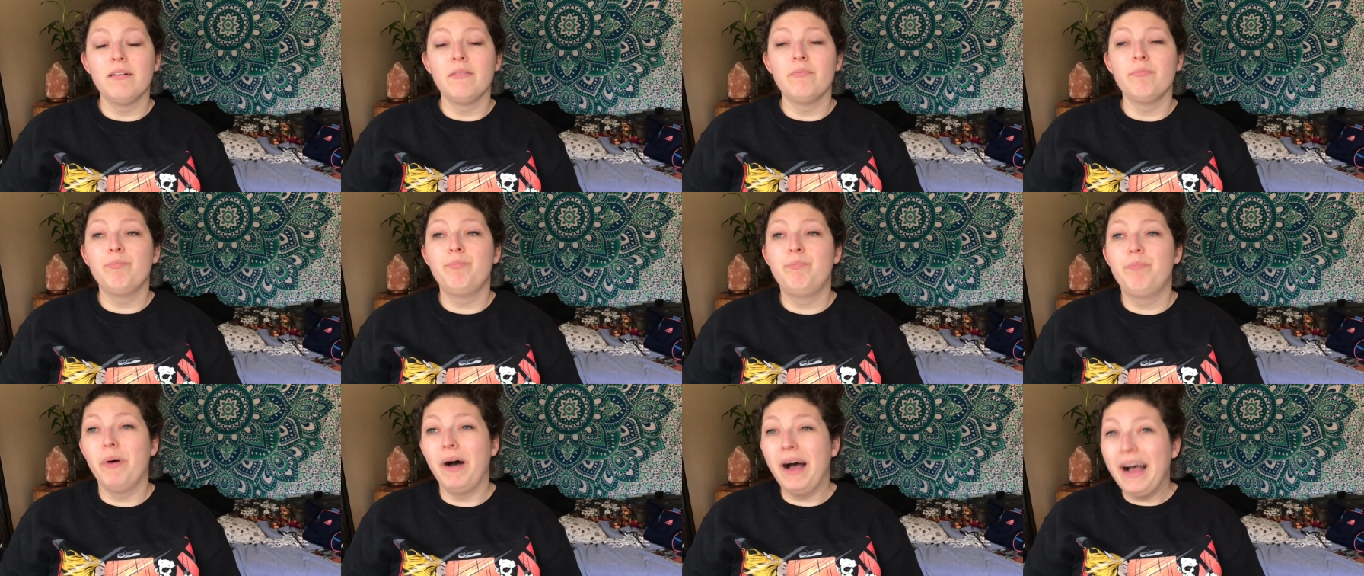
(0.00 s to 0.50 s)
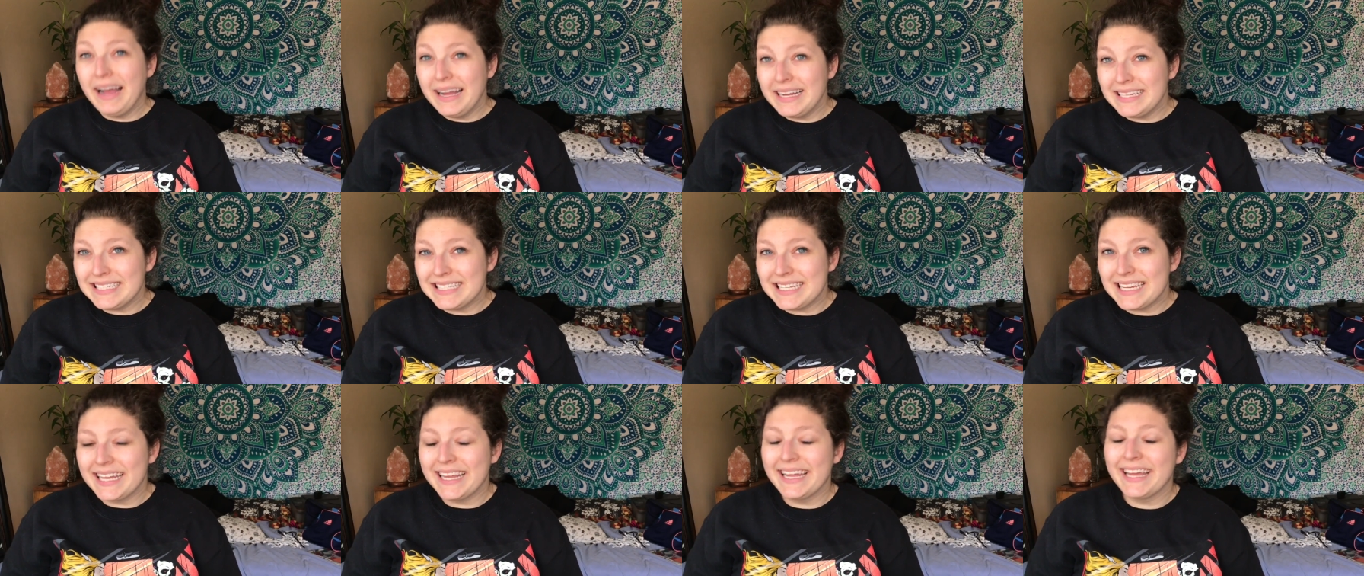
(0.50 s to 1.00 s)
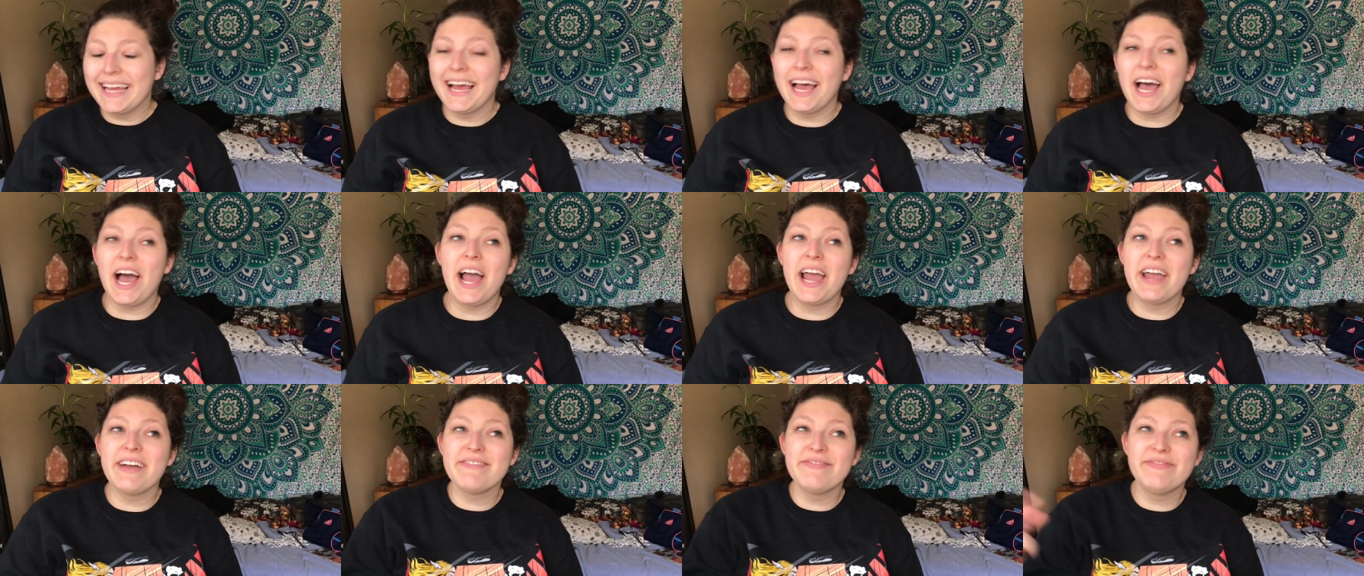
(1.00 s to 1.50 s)
but
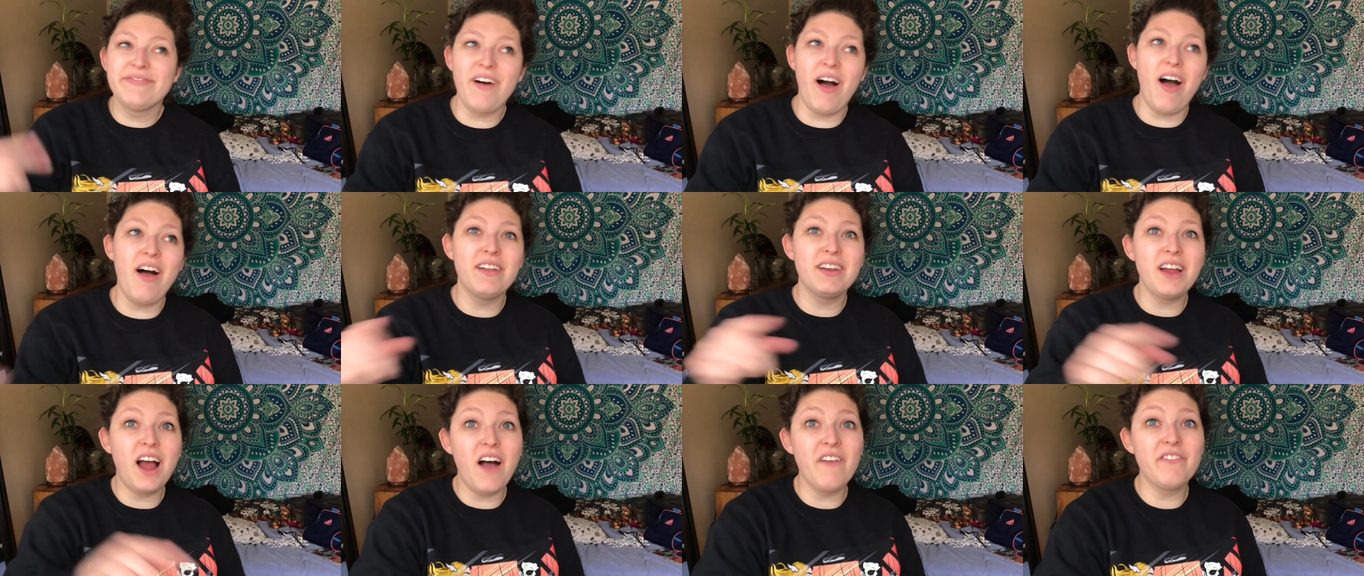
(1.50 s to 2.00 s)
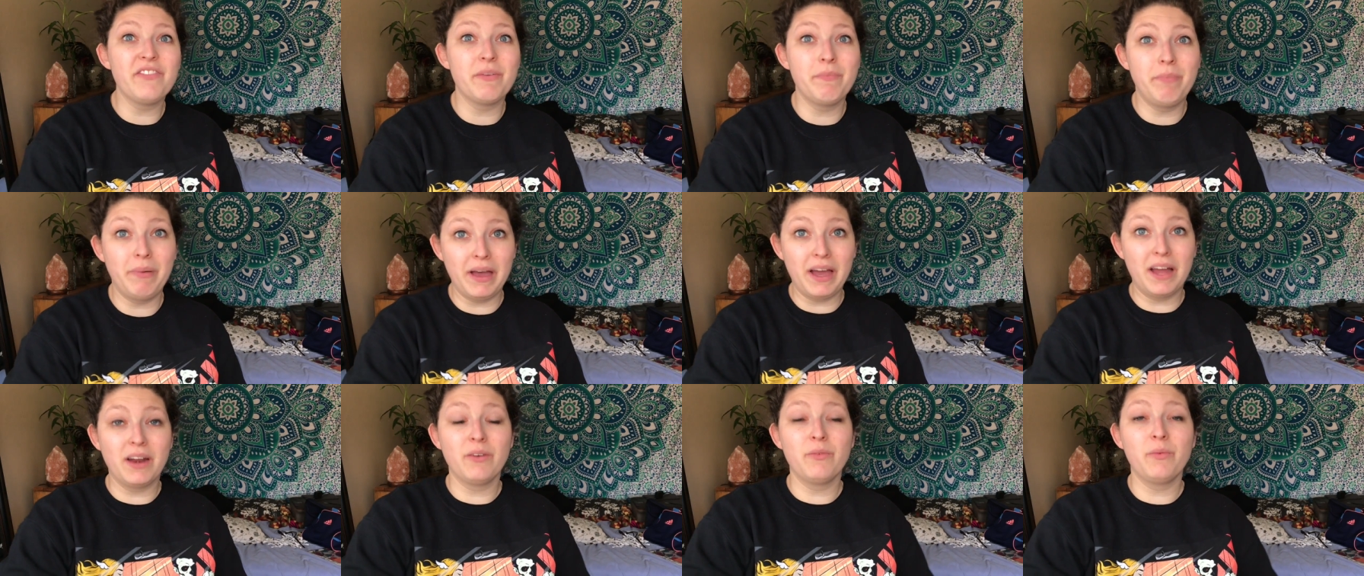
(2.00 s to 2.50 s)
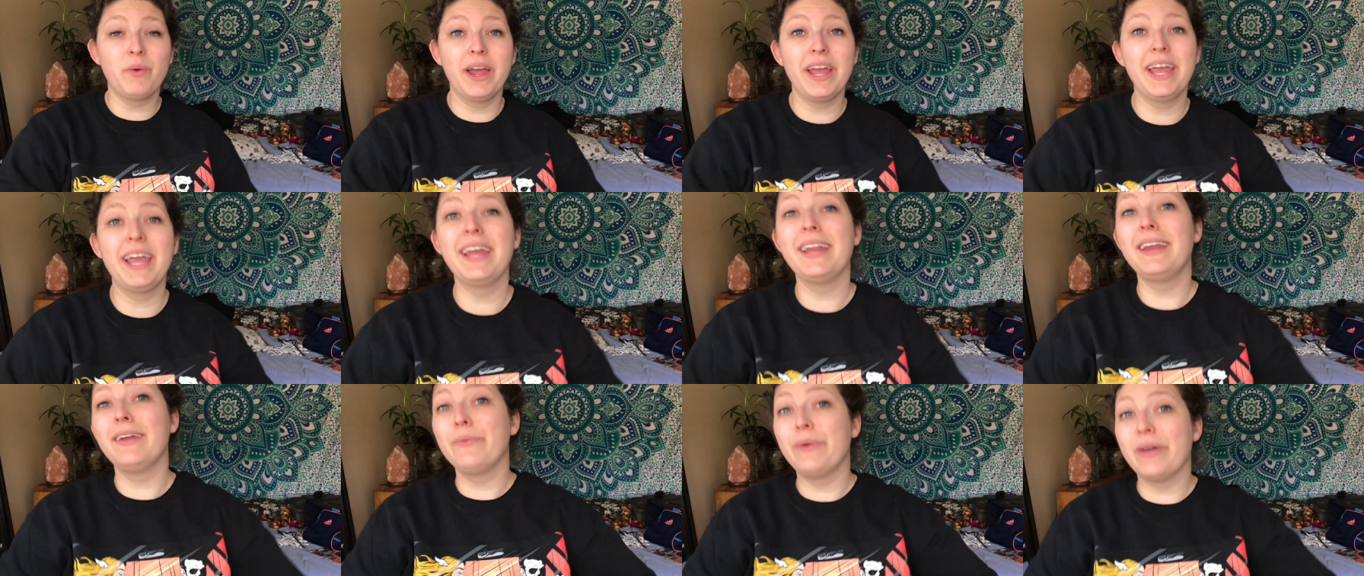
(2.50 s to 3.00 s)
I have fallen off the
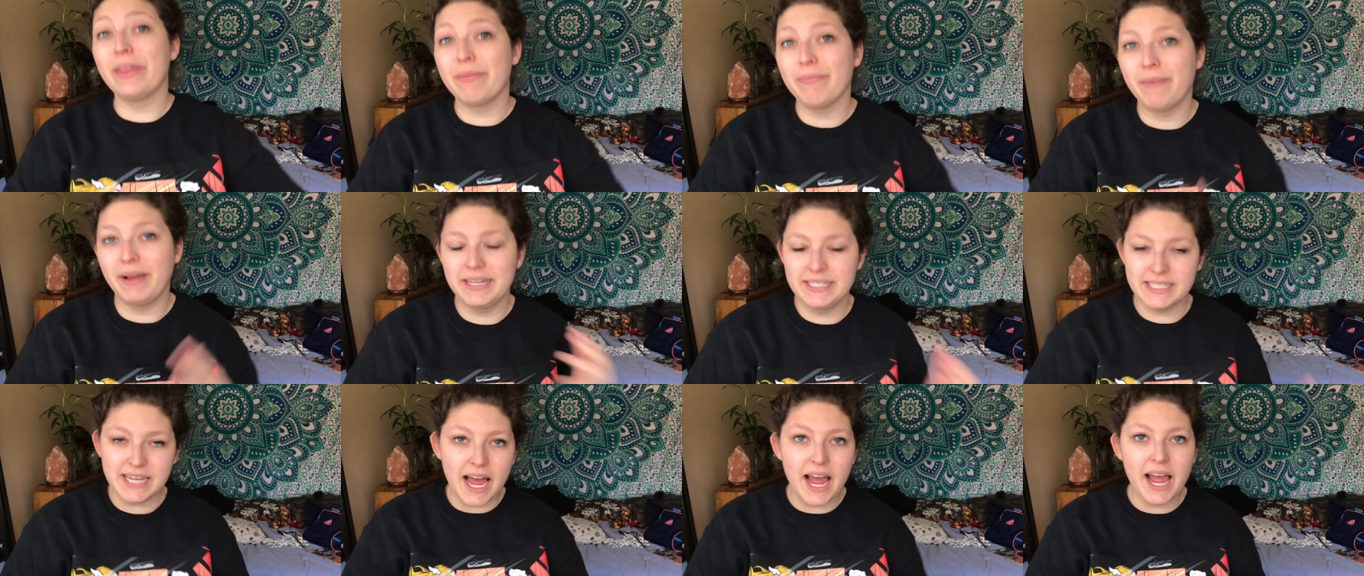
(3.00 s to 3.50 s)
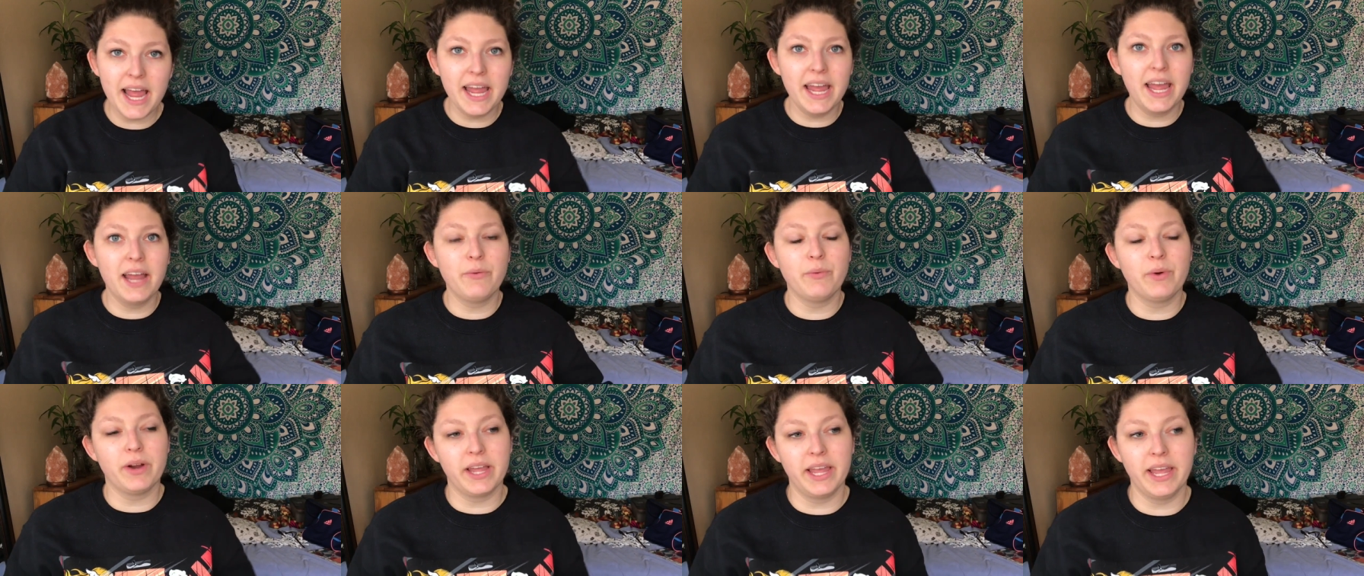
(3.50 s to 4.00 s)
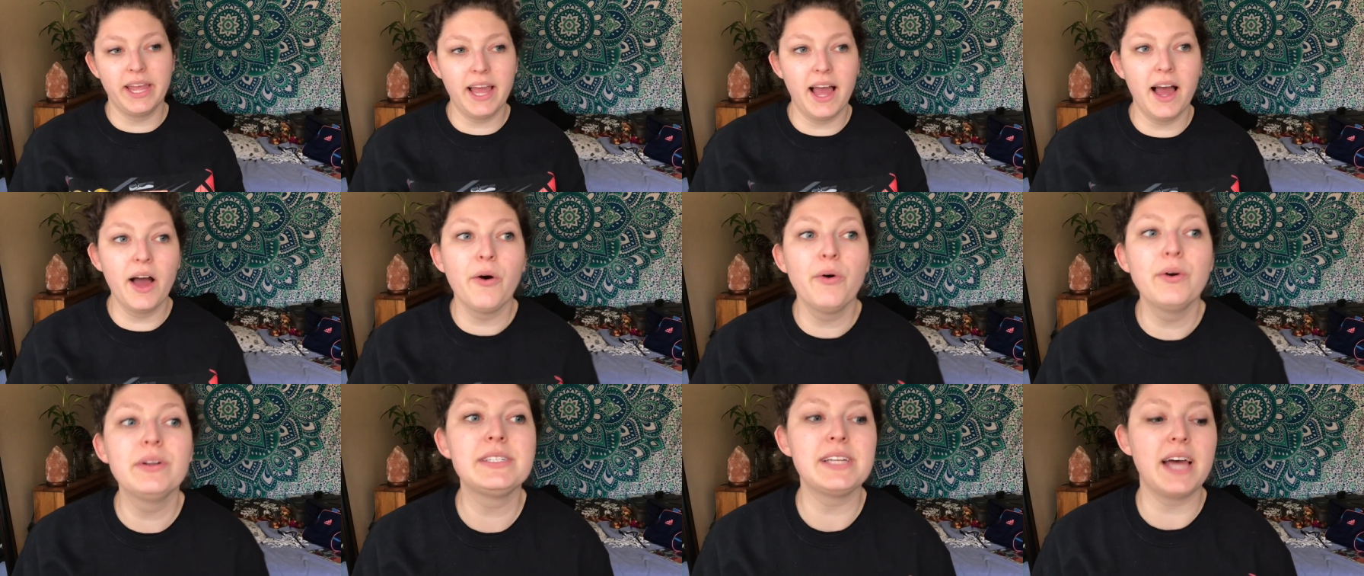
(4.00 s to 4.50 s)
bandwagon with my diet and working
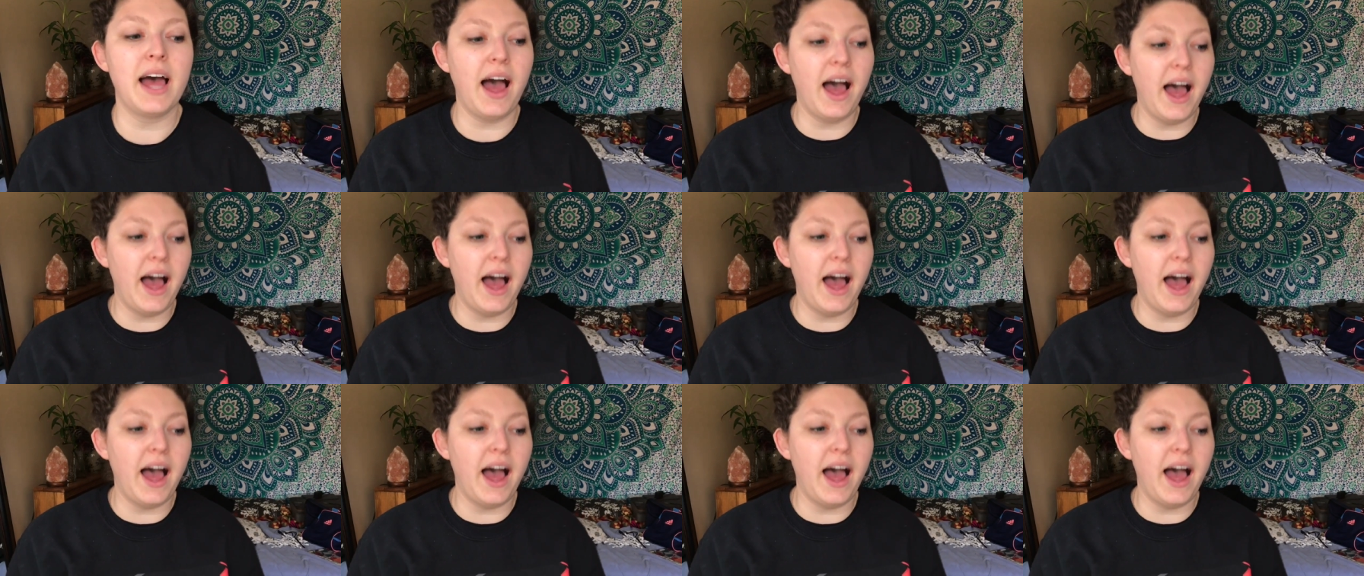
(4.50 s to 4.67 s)
out.